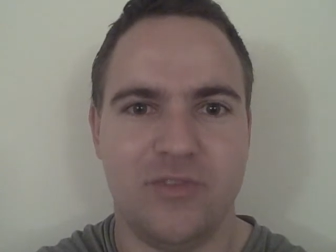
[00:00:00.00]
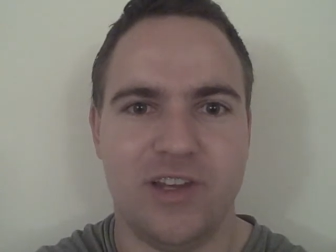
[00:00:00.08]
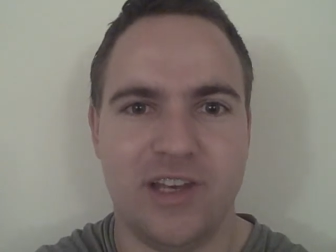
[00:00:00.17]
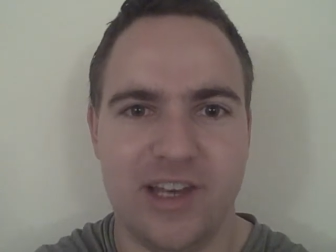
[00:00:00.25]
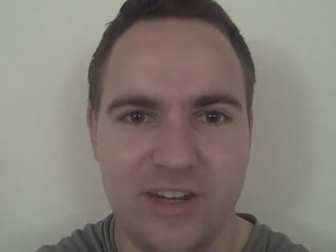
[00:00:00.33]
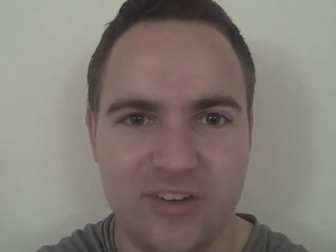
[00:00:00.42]

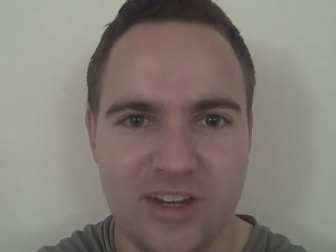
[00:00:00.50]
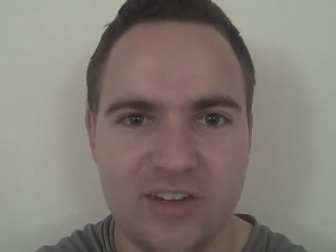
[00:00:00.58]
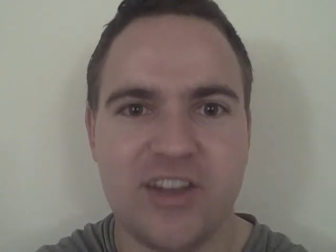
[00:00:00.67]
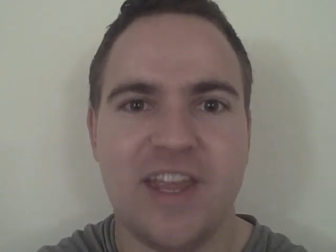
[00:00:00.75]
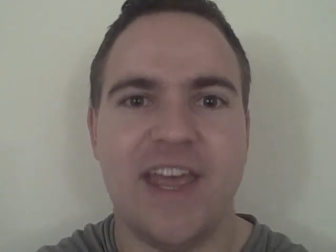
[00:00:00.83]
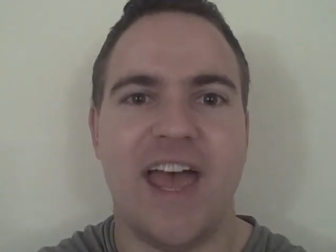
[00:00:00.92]
Delete
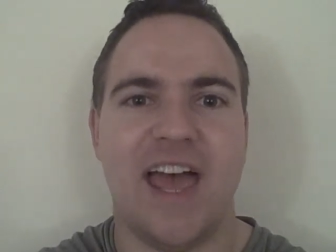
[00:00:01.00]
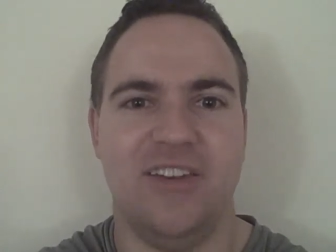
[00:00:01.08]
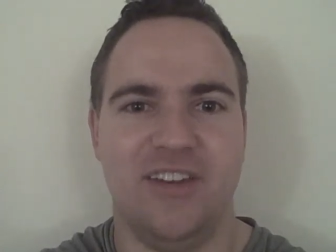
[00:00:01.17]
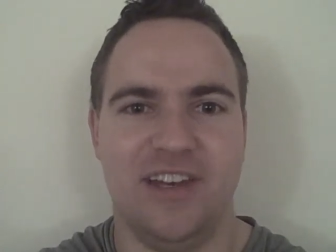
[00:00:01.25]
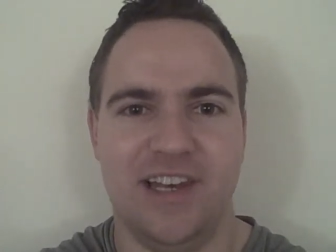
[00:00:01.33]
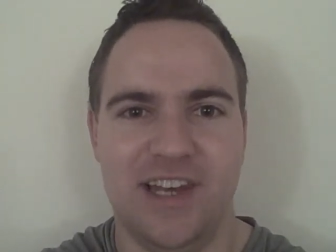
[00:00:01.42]
it,
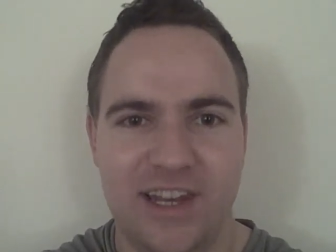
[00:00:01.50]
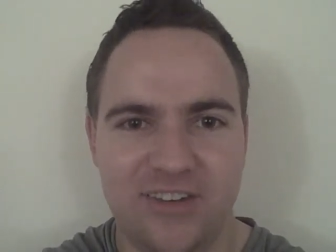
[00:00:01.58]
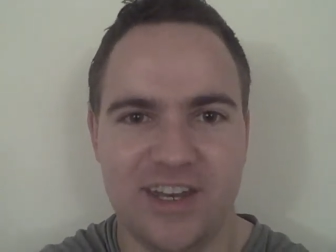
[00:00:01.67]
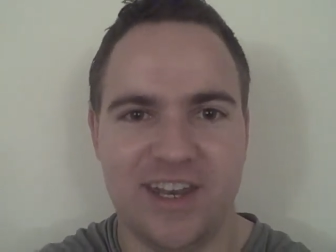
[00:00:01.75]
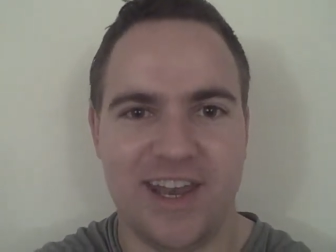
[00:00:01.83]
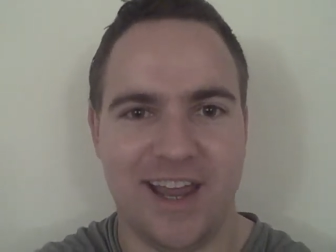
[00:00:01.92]
and
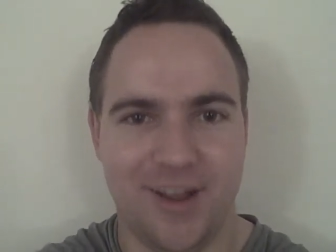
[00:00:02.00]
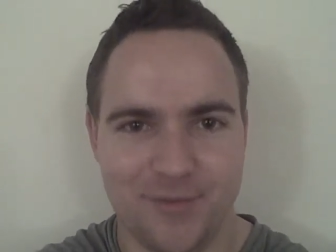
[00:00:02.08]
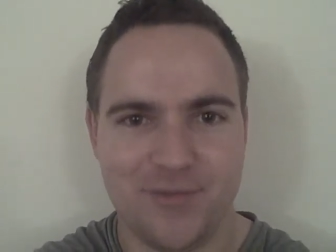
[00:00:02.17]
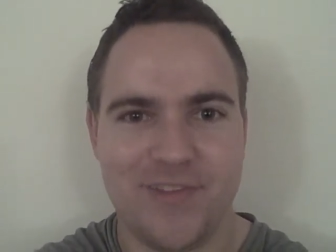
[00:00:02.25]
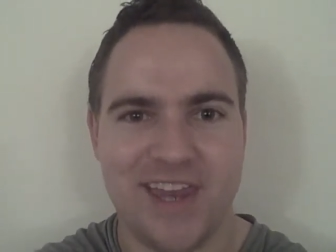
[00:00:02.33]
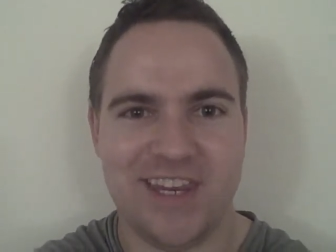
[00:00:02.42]
delete it now.
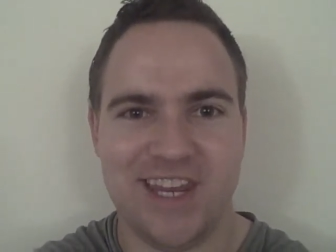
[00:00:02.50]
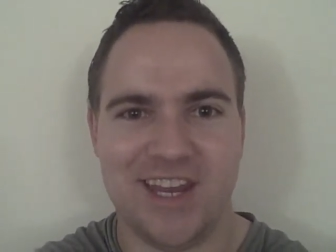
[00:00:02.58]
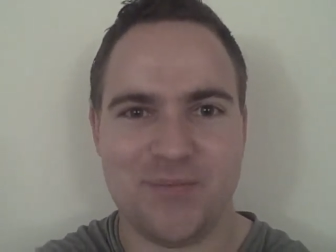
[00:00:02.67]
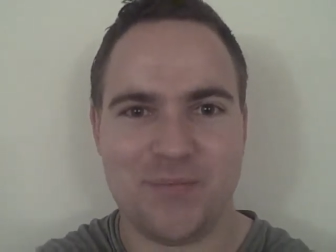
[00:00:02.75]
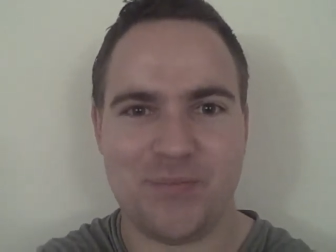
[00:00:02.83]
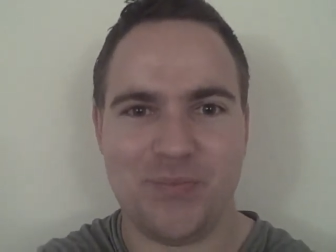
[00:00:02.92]
Thank
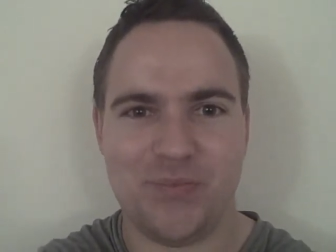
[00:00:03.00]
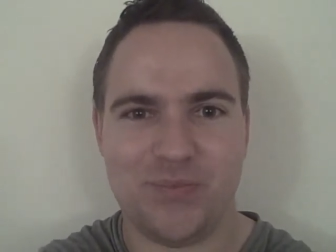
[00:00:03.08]
you.